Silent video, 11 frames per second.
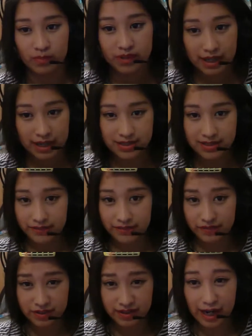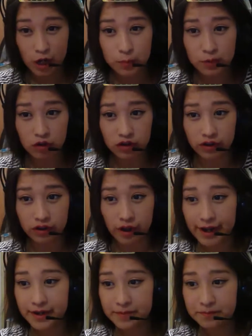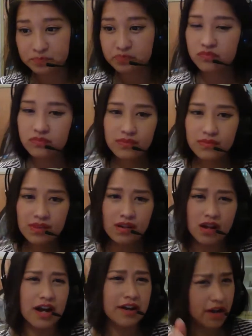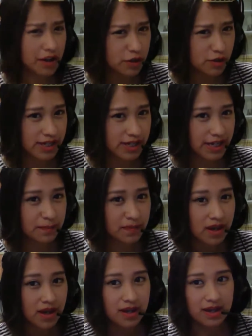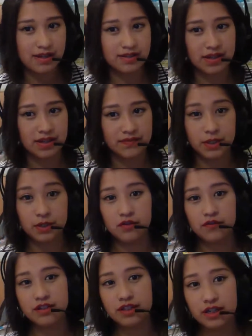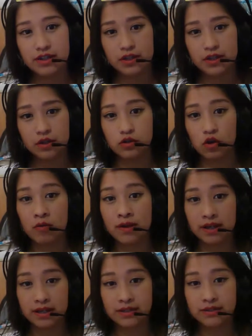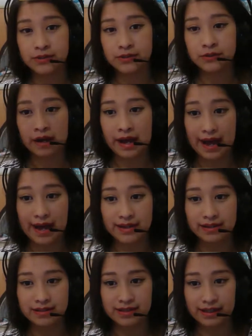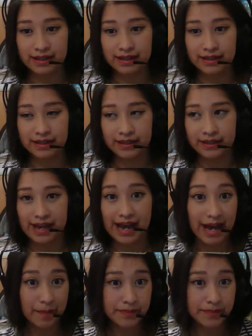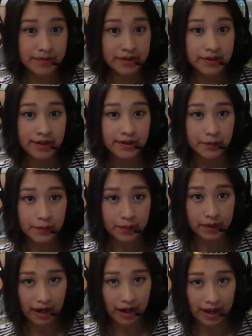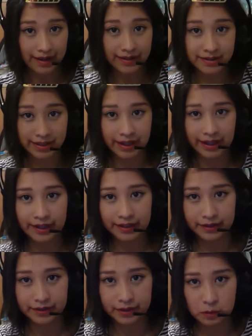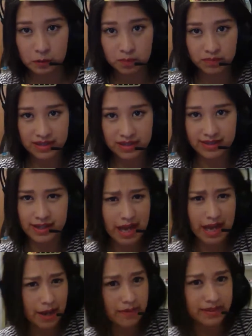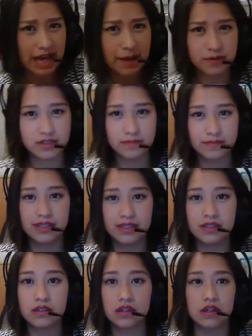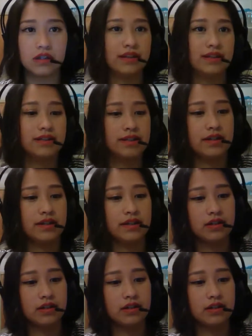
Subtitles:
It's definitely gonna help you a lot. Another tip is if the university that you're going into has a app or has like a campus app or something. Let's see here.